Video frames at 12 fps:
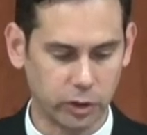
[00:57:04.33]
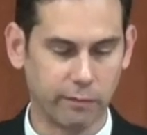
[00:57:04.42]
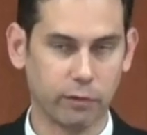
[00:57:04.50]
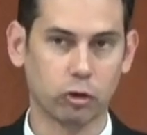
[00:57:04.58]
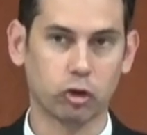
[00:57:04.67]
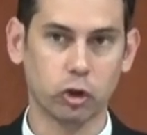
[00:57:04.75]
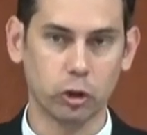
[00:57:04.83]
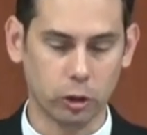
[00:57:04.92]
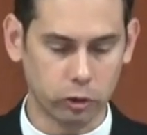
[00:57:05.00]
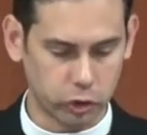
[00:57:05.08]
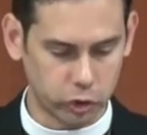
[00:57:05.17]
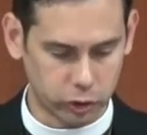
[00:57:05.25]
of the
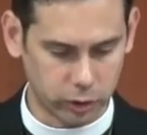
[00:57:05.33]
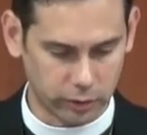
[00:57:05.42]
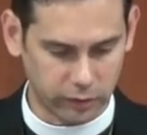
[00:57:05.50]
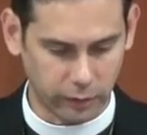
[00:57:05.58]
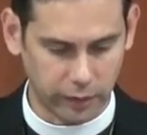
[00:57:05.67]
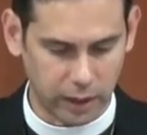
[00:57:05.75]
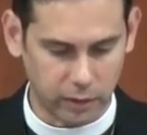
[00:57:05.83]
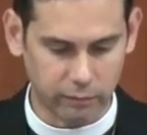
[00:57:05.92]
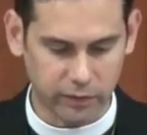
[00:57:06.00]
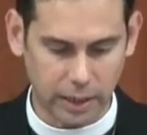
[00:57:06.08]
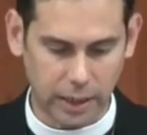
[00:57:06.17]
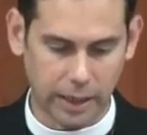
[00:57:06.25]
church until the end of
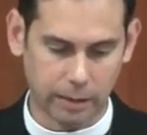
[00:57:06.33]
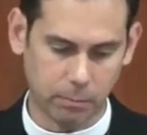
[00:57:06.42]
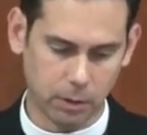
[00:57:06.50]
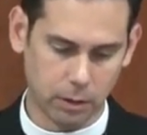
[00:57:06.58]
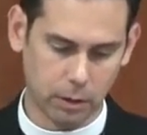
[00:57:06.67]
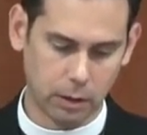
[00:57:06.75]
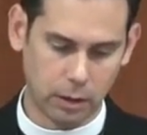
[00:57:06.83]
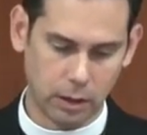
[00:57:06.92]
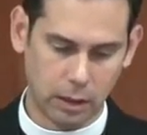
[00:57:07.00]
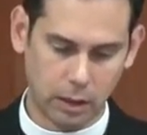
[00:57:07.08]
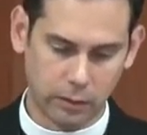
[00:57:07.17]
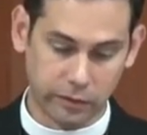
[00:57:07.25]
time,
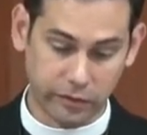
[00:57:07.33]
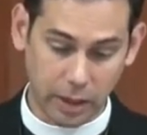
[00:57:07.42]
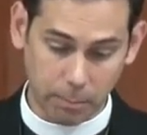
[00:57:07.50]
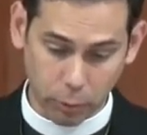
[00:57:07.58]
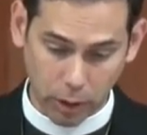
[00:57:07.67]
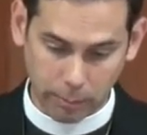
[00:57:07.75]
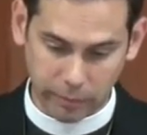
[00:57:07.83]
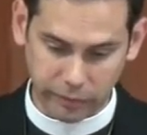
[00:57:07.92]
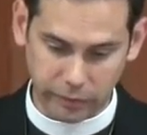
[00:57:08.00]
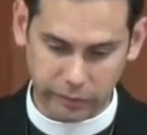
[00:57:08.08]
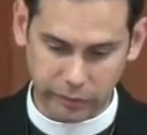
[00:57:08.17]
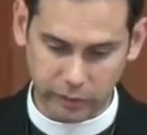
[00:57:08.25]
the same
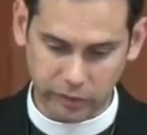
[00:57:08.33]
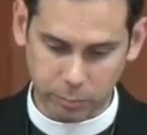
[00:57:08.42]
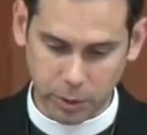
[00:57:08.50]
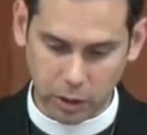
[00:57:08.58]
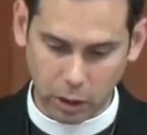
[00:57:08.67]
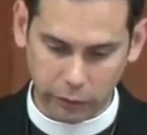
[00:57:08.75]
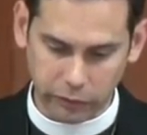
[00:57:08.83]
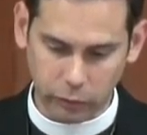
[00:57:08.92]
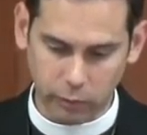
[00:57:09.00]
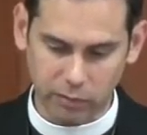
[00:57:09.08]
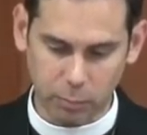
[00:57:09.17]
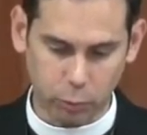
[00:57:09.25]
promises speak
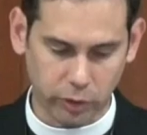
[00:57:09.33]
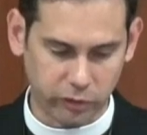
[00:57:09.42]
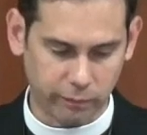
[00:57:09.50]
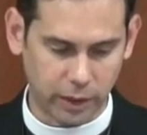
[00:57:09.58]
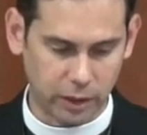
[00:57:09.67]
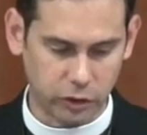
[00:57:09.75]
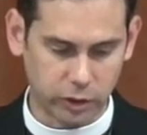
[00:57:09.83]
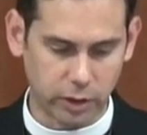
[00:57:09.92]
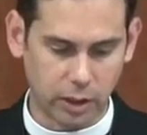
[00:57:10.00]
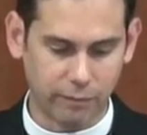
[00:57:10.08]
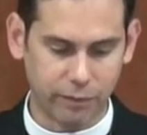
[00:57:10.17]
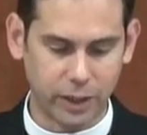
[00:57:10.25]
also of the preservation
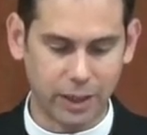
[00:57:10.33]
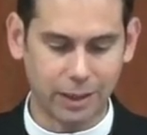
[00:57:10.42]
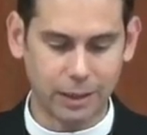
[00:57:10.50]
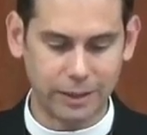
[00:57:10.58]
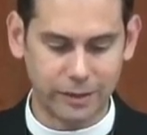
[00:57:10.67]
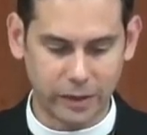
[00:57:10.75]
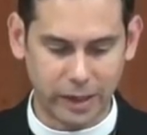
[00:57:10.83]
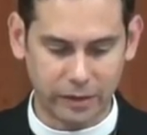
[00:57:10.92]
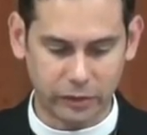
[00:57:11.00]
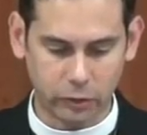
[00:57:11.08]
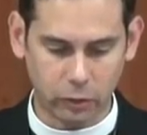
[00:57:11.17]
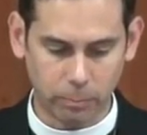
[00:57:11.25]
of the
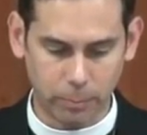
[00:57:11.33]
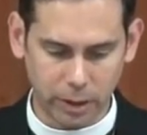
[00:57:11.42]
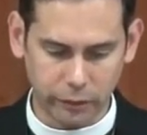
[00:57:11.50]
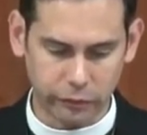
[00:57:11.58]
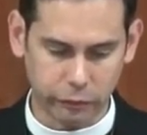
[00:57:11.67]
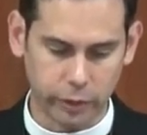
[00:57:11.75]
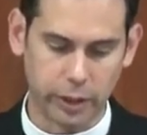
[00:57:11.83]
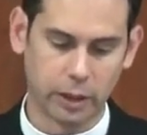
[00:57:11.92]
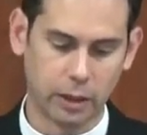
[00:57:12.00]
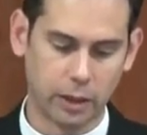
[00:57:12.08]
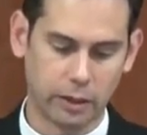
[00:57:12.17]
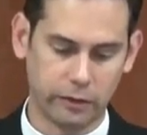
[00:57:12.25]
ecclesiastical ministry
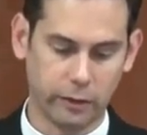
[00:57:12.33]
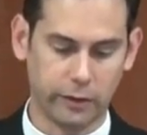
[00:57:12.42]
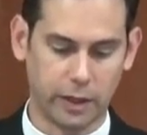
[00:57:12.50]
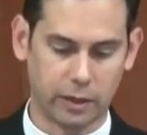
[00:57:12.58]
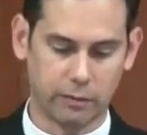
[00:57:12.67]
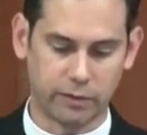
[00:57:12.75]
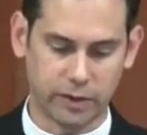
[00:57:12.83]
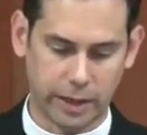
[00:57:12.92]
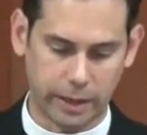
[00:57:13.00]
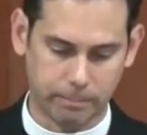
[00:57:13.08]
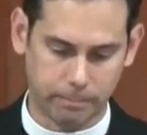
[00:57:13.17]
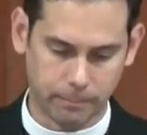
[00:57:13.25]
until the end of time.